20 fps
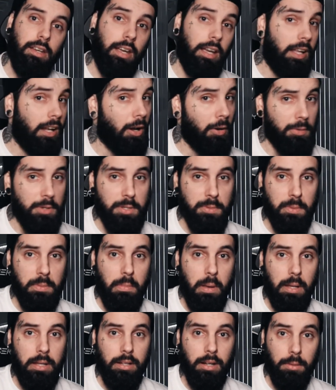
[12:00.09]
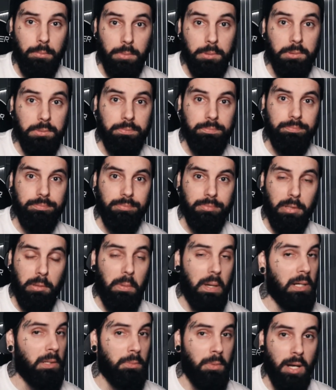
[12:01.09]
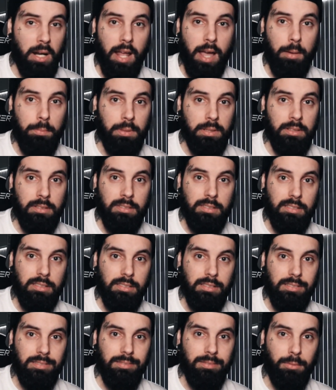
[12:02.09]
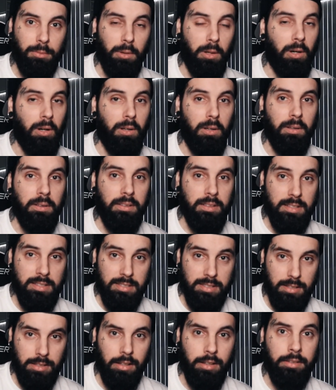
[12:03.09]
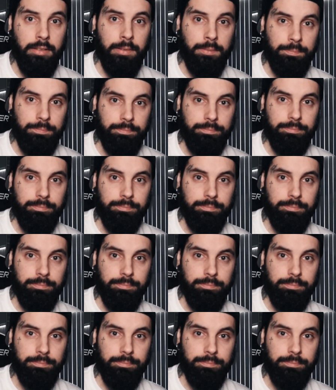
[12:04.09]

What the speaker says: and always remain humble no matter what happens. We're all in this together.